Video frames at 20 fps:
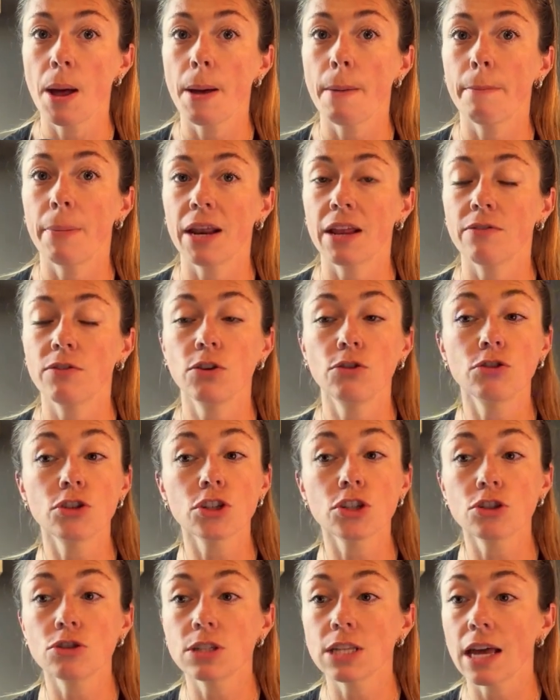But if you
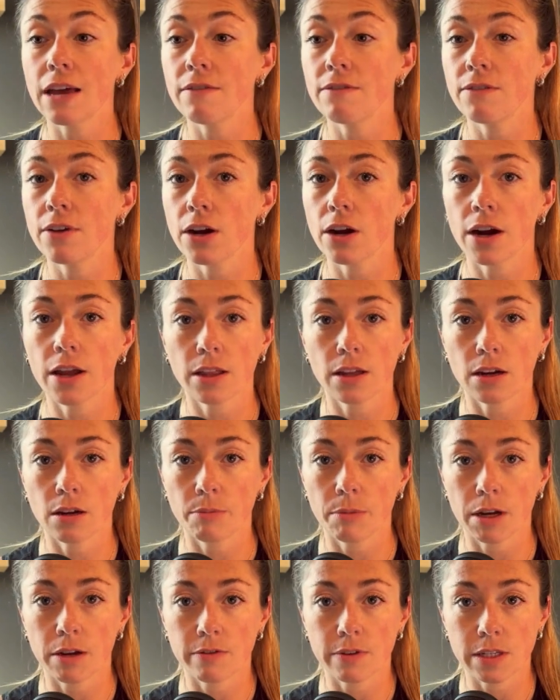just use a very little
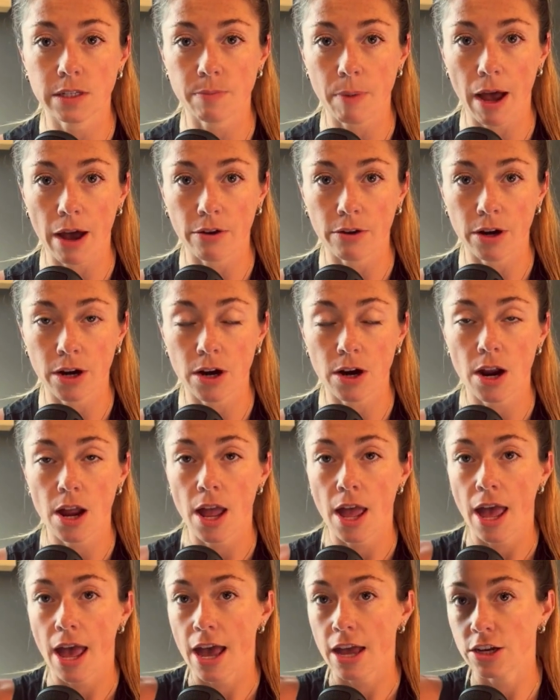bit of this powder
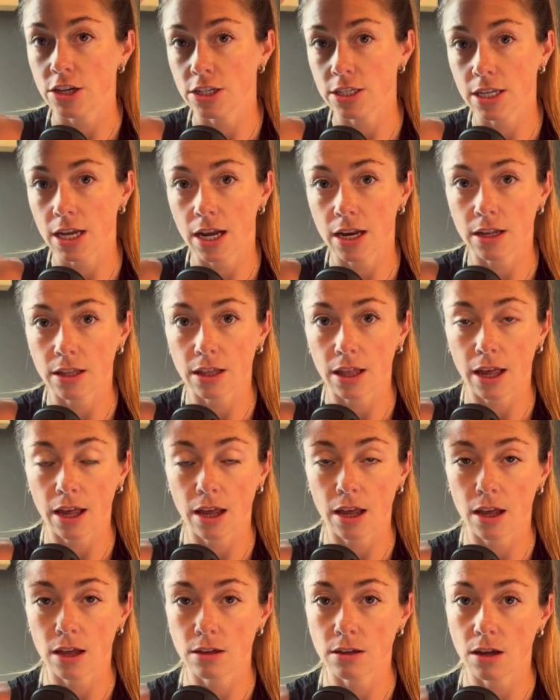and just kind of
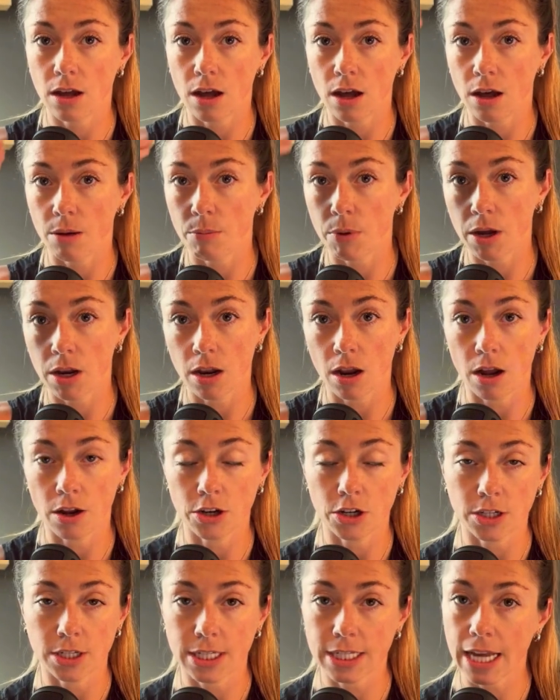like put it on
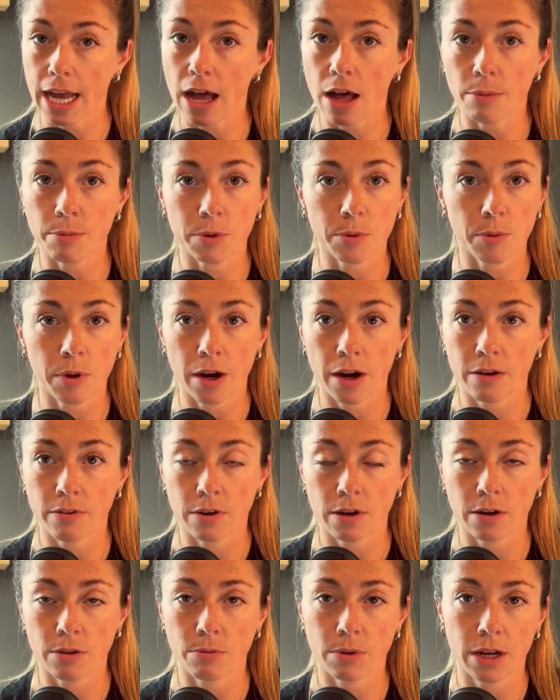your scalp or
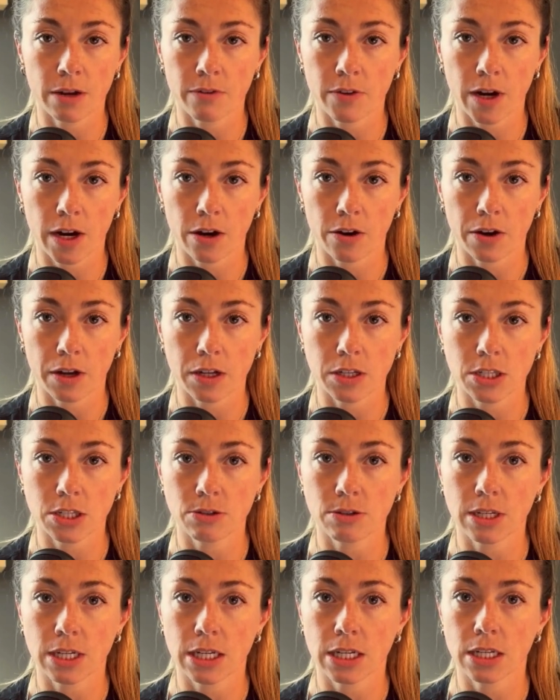whatever areas you
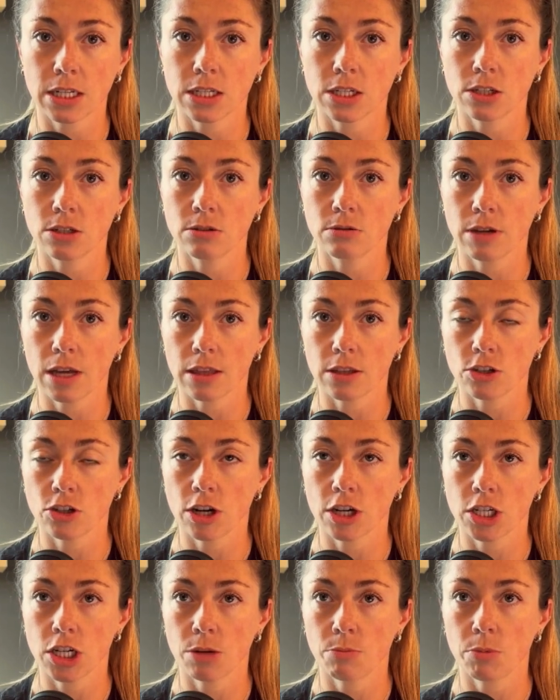need to get the dry
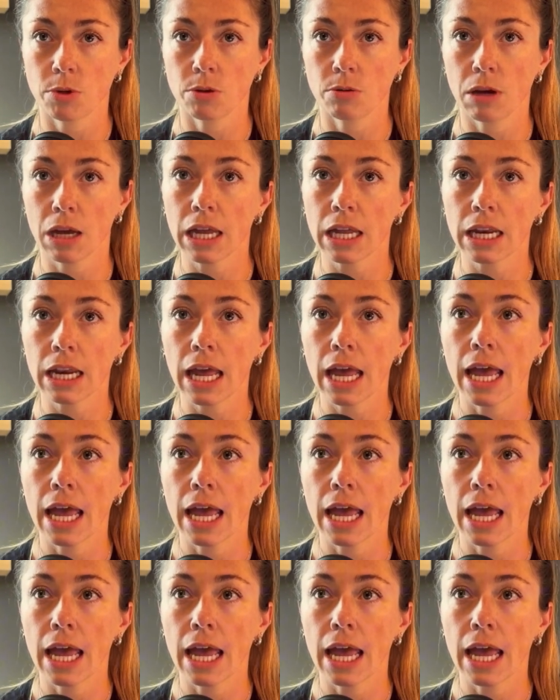shampoo in,